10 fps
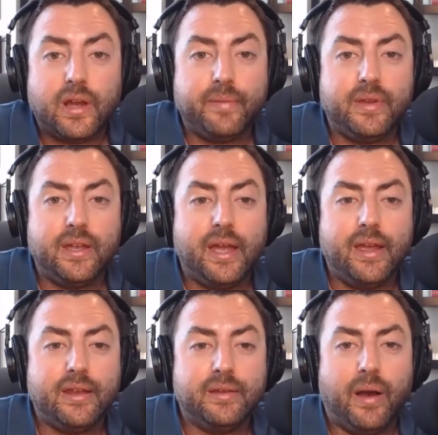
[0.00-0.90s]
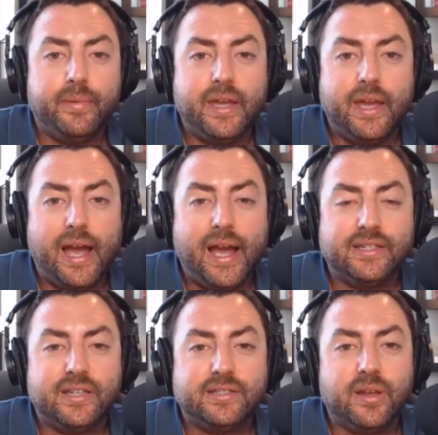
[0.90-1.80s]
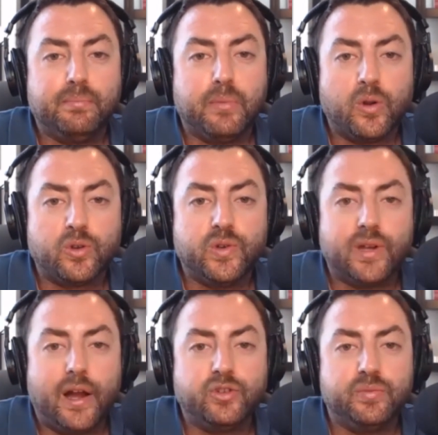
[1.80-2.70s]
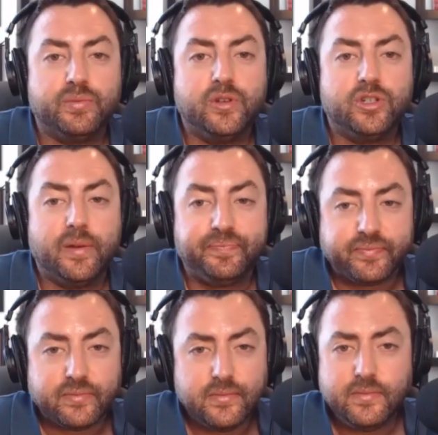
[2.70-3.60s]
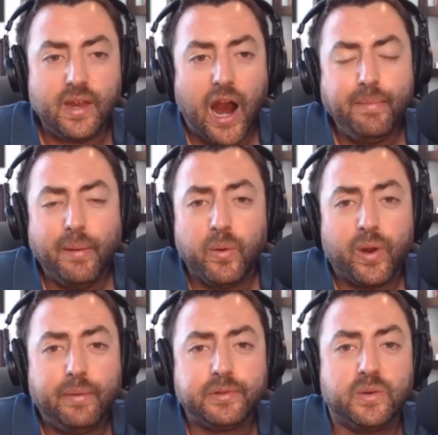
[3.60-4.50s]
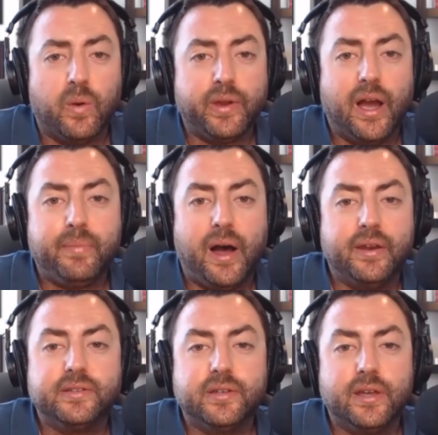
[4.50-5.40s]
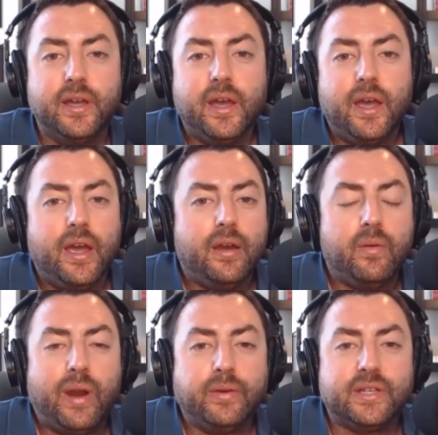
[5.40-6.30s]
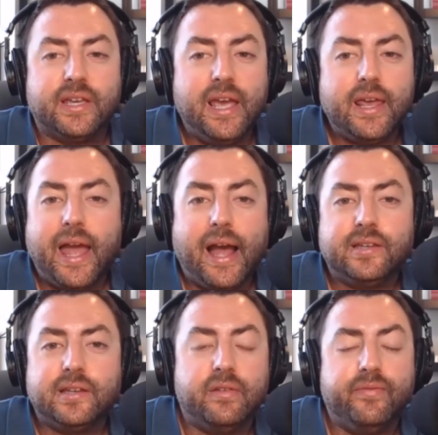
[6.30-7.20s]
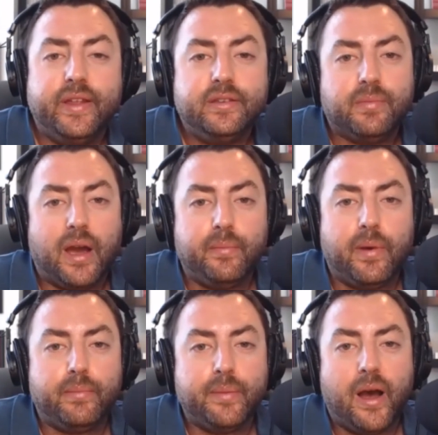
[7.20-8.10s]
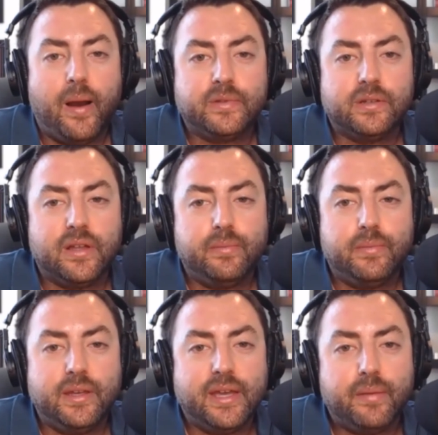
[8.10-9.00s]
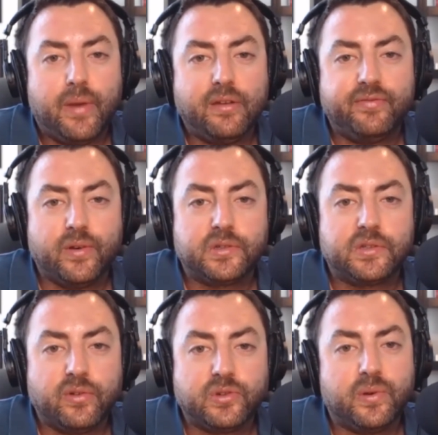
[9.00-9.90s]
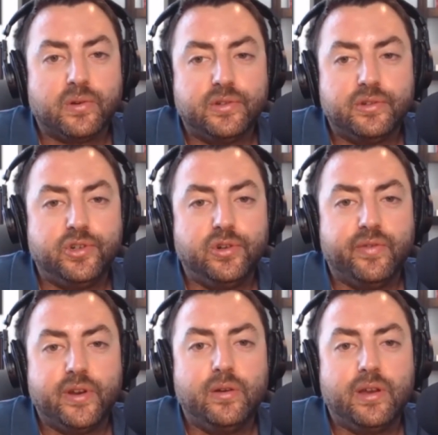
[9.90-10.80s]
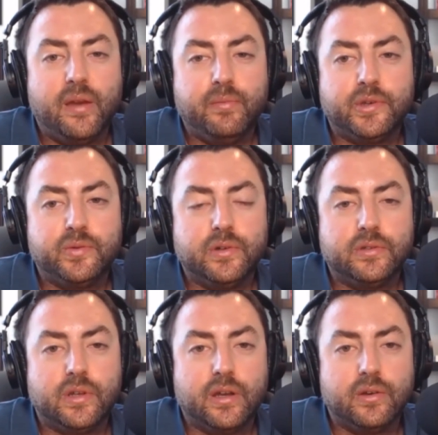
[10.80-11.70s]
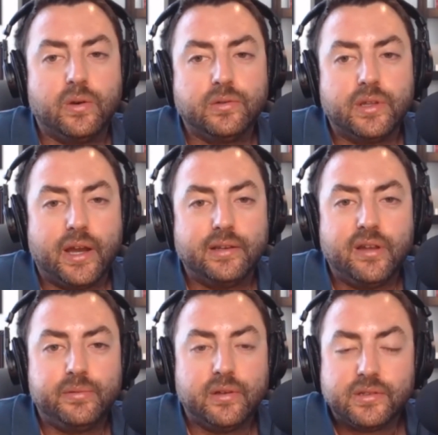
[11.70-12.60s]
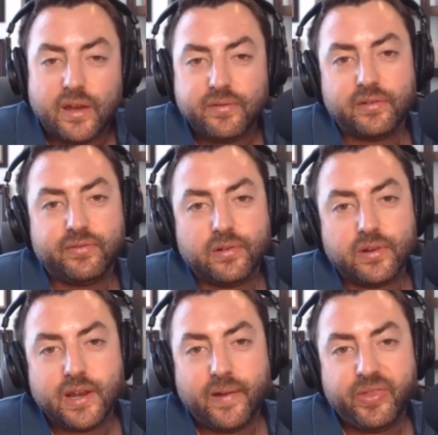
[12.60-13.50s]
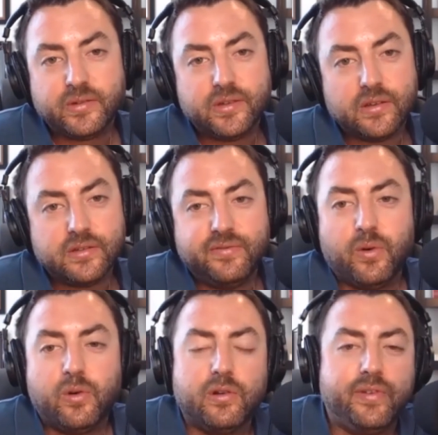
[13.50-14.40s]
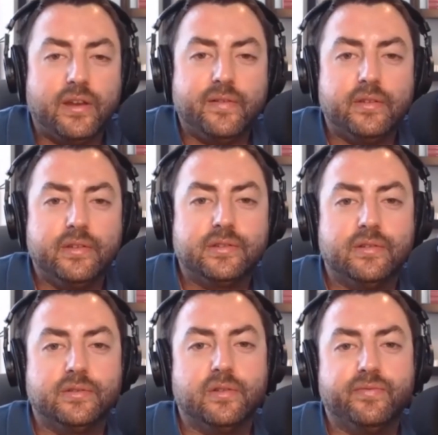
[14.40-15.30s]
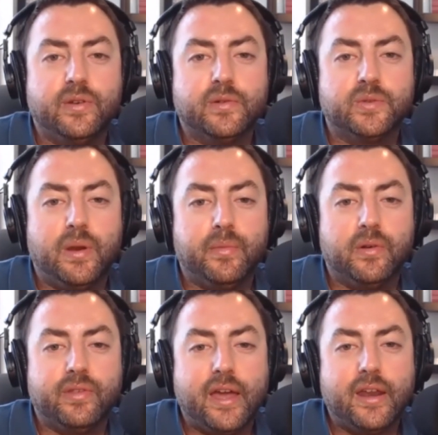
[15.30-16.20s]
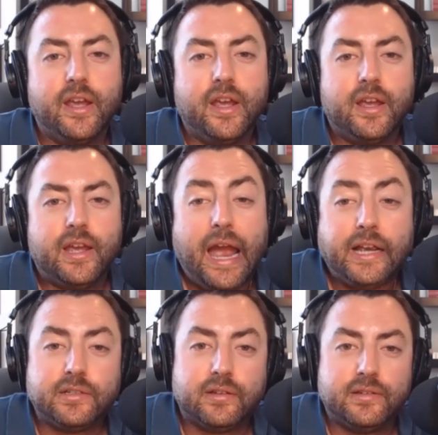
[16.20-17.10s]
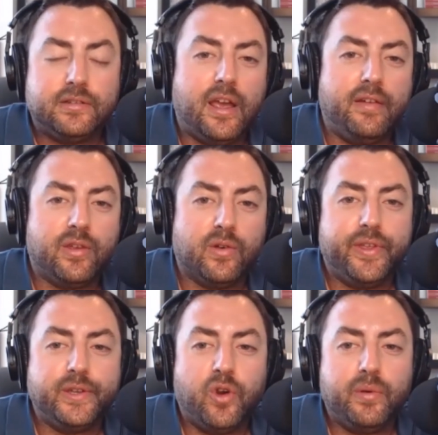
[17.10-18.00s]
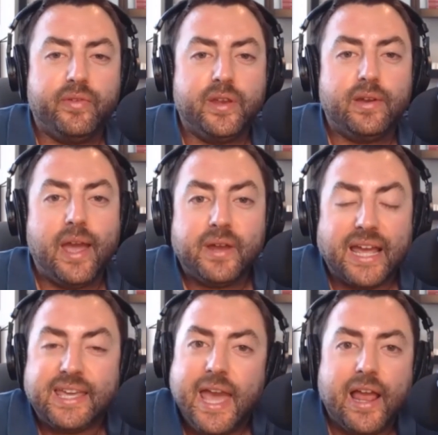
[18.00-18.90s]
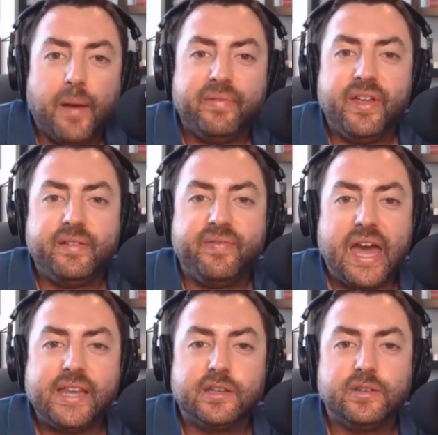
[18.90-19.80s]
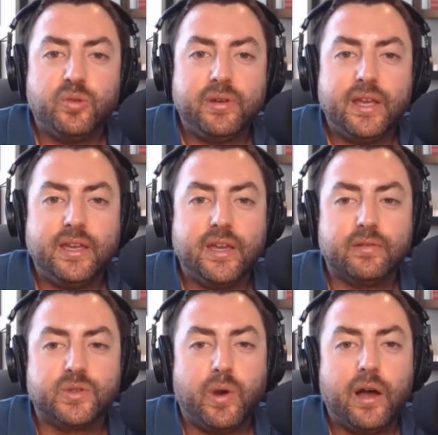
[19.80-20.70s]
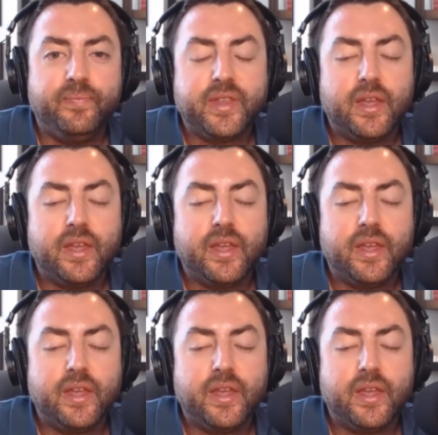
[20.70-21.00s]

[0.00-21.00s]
I mean, it probably has some marginal contribution. I remember when I was growing up, honestly, when I was a kid, I had to convince my mom to let me get my first person shooter video game, which was GoldenEye 007 for Nintendo 64. If any of the listeners or viewers remember that excellent and thoroughly enjoyable video game. But I can't help but think that is contributing here as well.